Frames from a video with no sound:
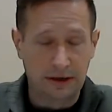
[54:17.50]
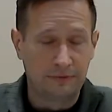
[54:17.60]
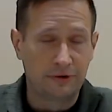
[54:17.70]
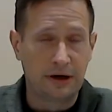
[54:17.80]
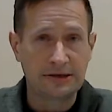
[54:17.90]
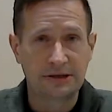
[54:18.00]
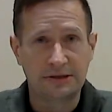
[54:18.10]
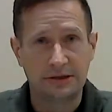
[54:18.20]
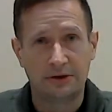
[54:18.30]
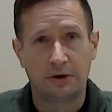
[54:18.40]
for us,
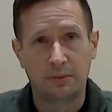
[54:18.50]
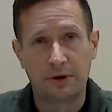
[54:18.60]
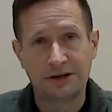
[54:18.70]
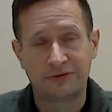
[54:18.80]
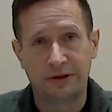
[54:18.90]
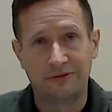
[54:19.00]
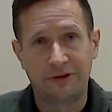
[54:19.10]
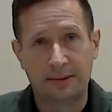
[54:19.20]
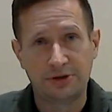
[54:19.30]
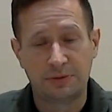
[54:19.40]
it's in Northwest Fleet and
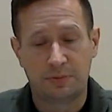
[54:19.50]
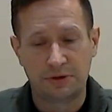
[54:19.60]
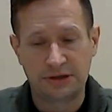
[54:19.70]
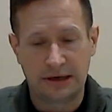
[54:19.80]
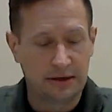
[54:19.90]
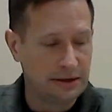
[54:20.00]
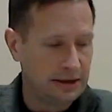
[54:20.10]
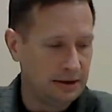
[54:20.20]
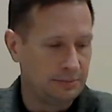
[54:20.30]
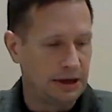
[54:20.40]
Family Support Center,
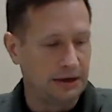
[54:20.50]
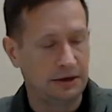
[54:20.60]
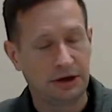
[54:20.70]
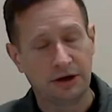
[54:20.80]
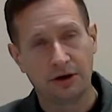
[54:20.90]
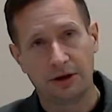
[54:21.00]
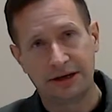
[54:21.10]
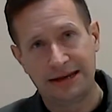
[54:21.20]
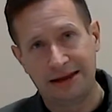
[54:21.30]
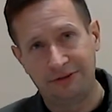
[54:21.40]
but you can go to
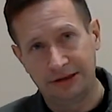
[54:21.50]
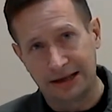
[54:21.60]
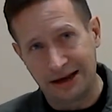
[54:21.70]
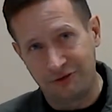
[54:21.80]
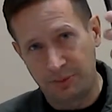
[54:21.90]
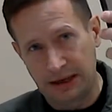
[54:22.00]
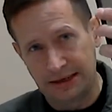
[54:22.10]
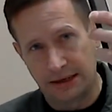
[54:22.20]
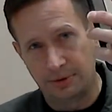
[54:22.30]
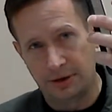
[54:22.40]
the Navy Life
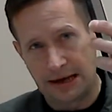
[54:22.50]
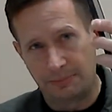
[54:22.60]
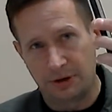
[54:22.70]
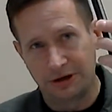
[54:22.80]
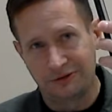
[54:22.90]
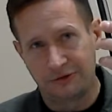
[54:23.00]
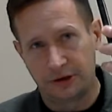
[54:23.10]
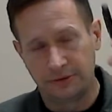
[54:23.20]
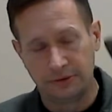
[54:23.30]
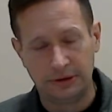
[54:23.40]
PNW app on your
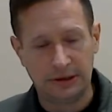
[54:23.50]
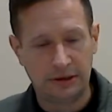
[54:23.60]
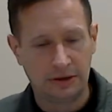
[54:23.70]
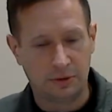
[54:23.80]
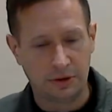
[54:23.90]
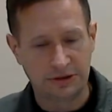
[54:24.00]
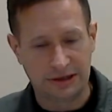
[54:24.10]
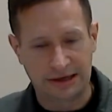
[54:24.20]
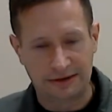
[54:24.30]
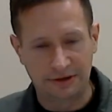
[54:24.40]
phone or to
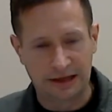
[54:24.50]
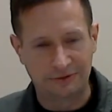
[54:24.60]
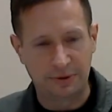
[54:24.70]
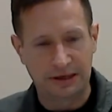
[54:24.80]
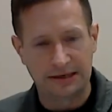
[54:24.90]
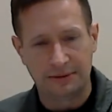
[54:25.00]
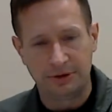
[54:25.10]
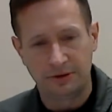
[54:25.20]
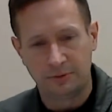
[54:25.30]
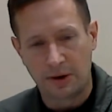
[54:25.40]
the Navy Life
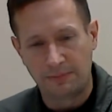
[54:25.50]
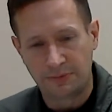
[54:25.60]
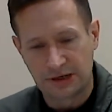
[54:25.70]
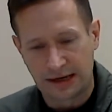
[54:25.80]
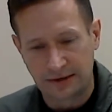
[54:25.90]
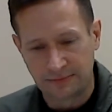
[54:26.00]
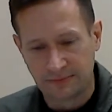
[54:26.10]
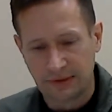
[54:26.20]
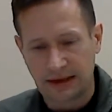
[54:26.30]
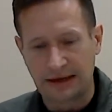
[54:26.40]
PNW website,
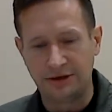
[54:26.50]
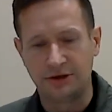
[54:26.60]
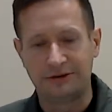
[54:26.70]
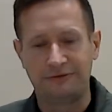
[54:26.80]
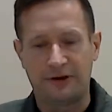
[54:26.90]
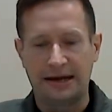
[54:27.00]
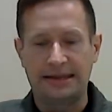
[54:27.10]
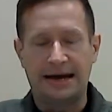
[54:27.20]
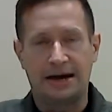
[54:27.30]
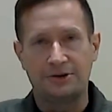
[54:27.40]
and you can
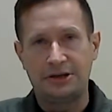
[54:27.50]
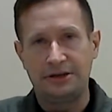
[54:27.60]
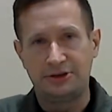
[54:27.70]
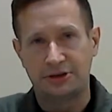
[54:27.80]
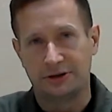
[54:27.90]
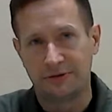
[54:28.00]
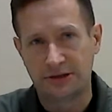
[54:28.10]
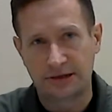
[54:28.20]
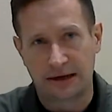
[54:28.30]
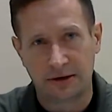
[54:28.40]
find Housing
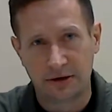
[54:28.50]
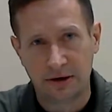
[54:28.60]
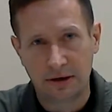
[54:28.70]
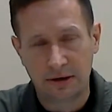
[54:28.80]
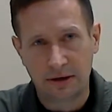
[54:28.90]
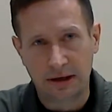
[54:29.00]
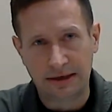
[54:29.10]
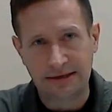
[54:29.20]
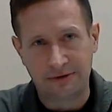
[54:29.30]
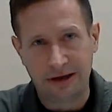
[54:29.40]
Service Center
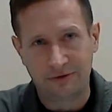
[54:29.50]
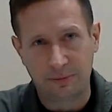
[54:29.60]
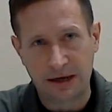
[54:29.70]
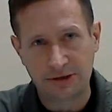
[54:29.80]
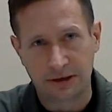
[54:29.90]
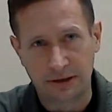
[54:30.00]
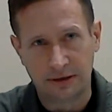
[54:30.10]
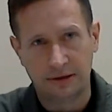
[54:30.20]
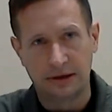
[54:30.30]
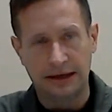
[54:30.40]
information.
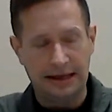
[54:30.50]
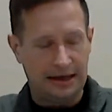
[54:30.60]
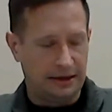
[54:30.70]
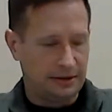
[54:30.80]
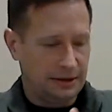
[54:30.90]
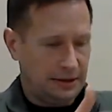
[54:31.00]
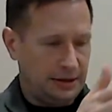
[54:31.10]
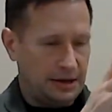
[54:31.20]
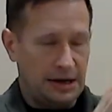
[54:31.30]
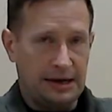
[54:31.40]
Again,
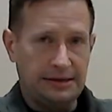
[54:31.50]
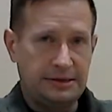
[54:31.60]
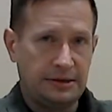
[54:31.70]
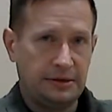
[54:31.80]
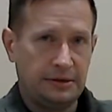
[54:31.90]
Hunt,